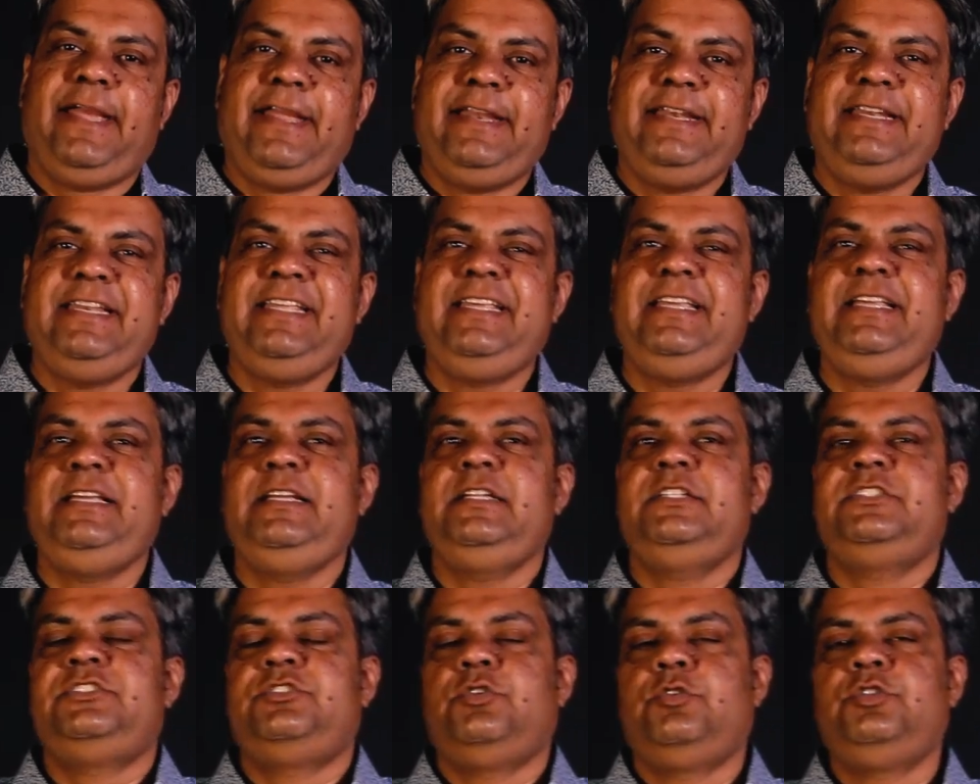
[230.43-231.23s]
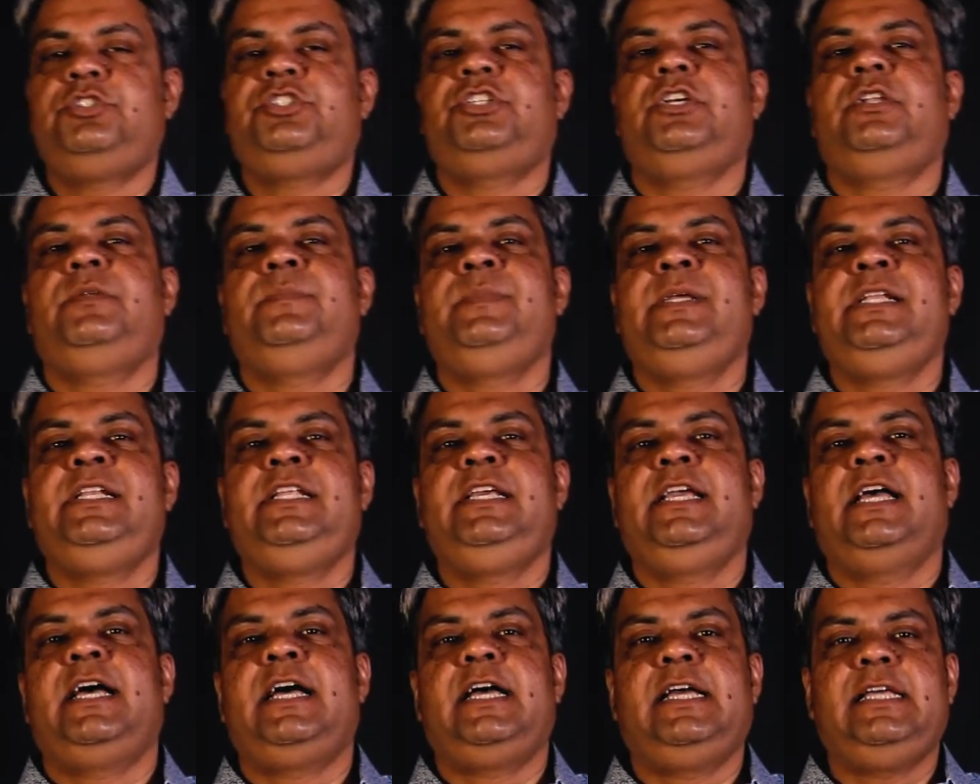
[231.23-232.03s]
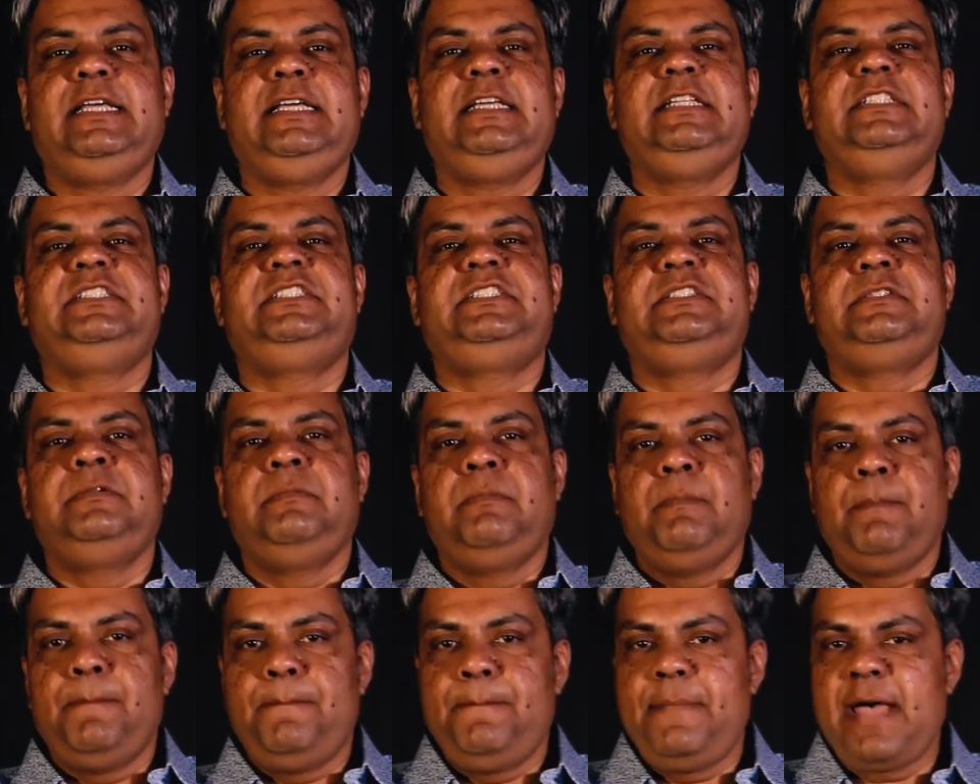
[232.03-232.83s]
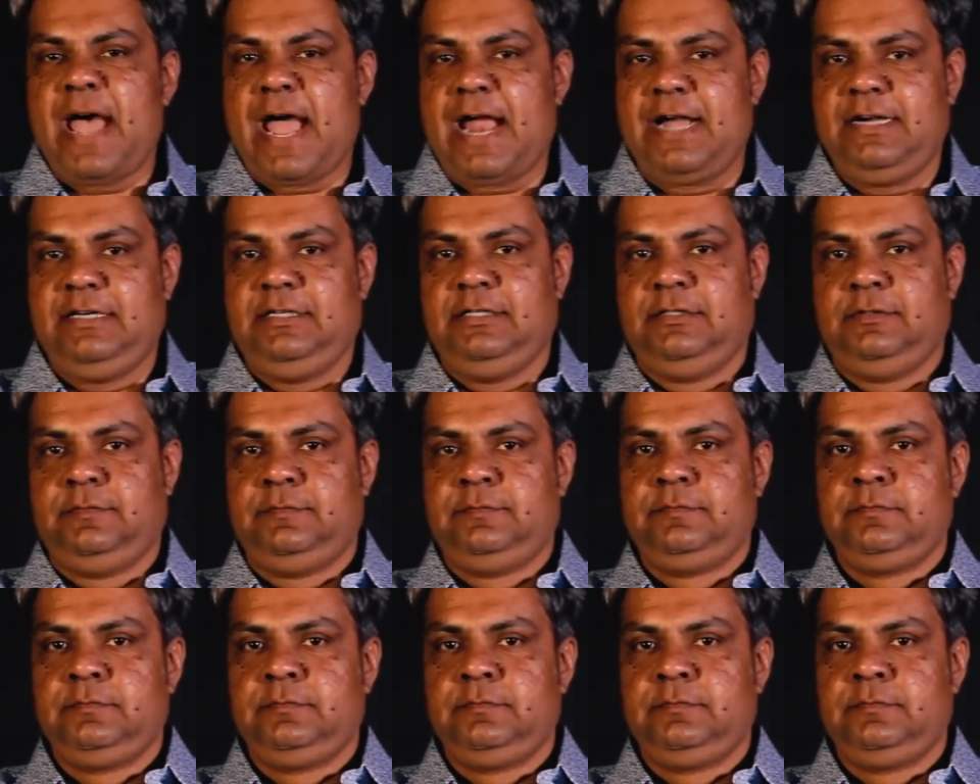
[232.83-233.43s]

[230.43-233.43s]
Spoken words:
any social media is bad.